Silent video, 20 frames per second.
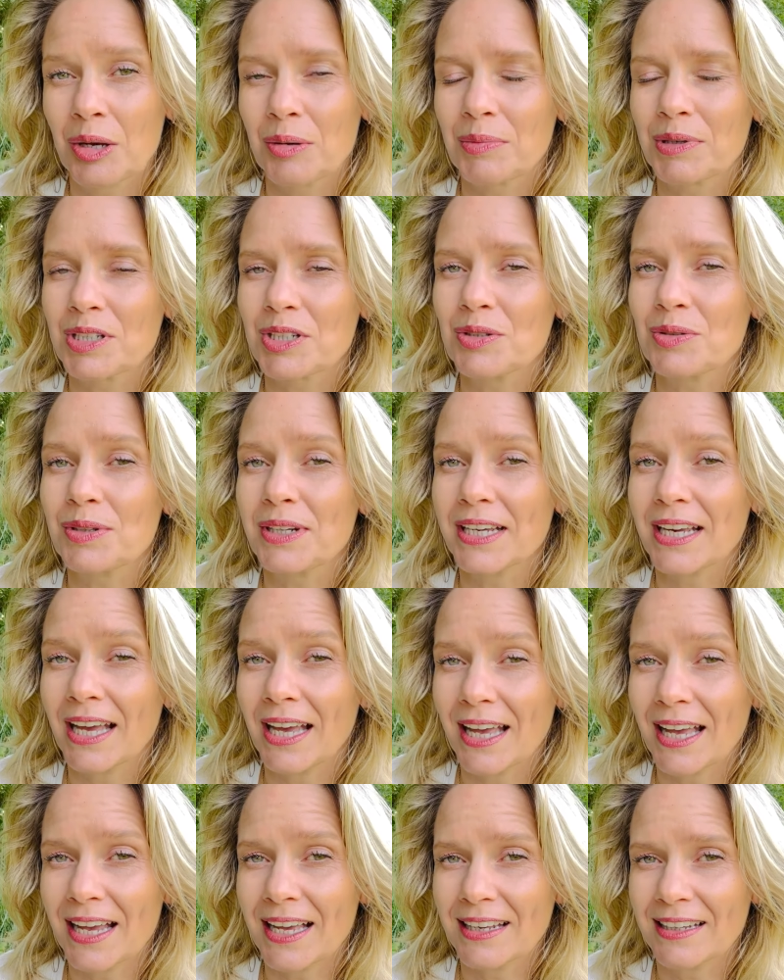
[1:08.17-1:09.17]
But you
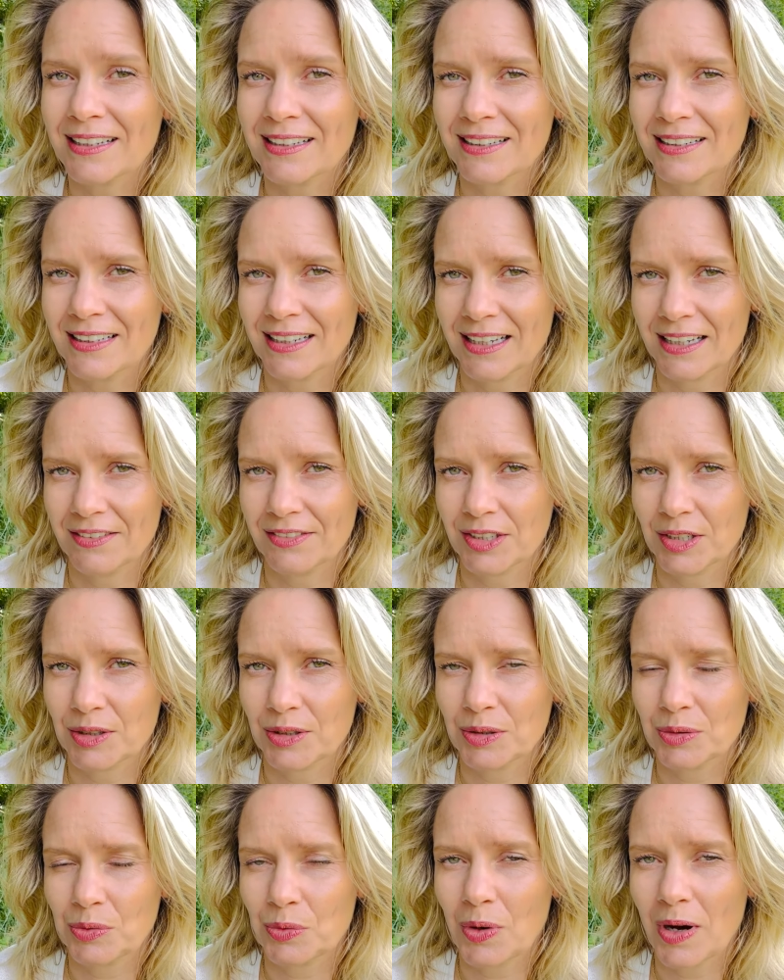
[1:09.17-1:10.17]
can have it
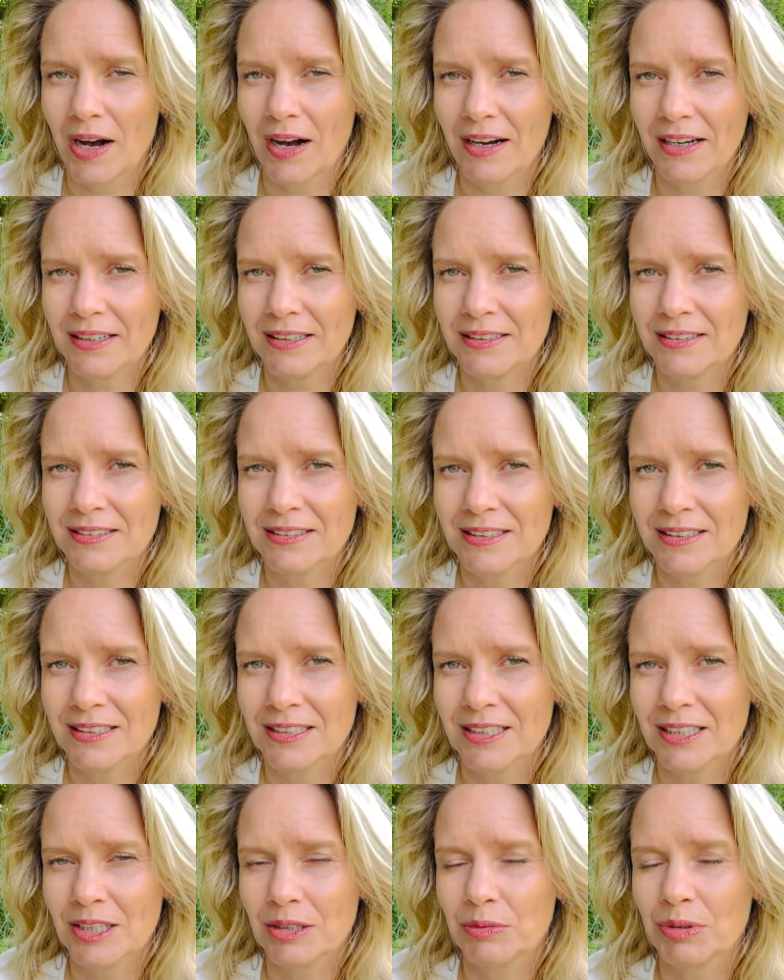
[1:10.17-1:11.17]
all. Why?
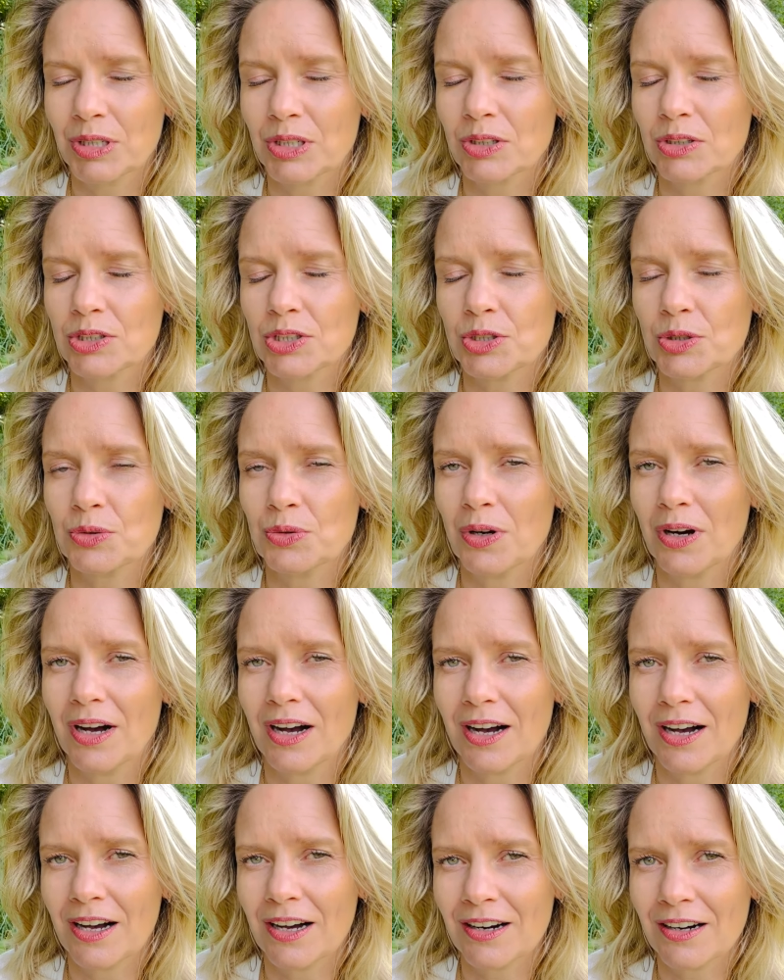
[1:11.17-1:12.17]
Because you
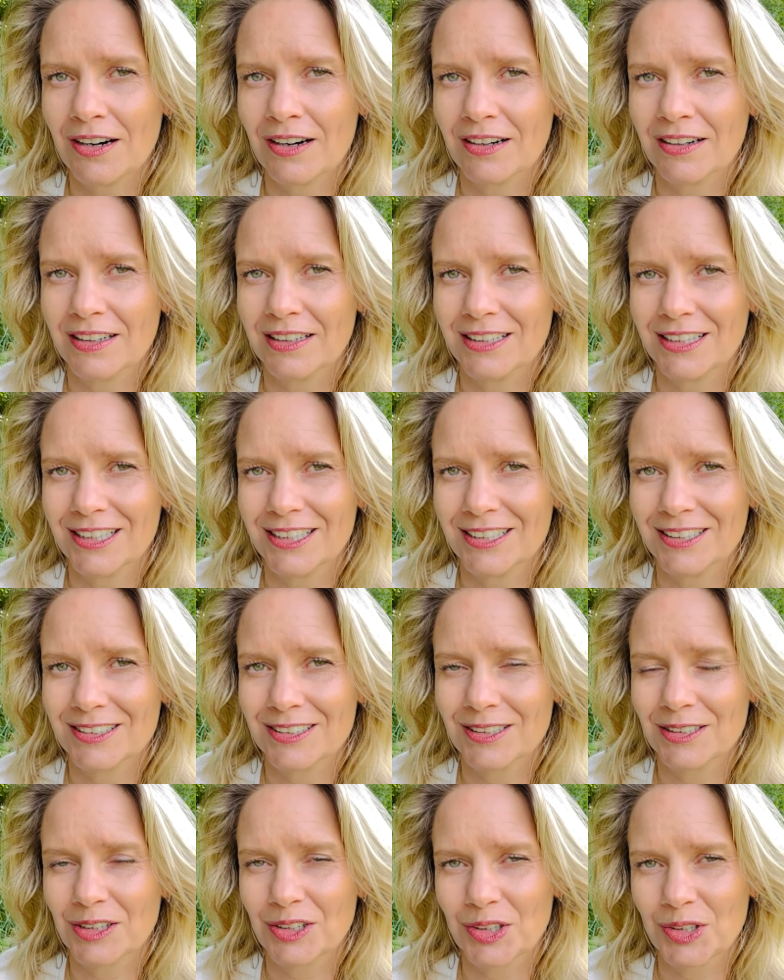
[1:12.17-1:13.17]
are
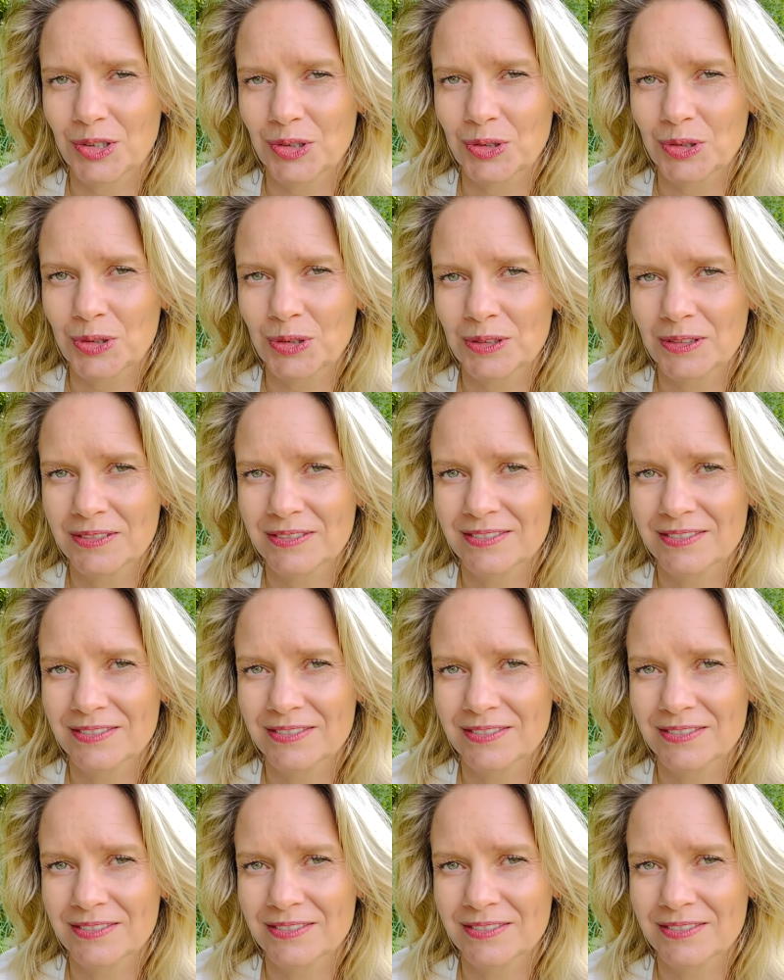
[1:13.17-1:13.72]
it all.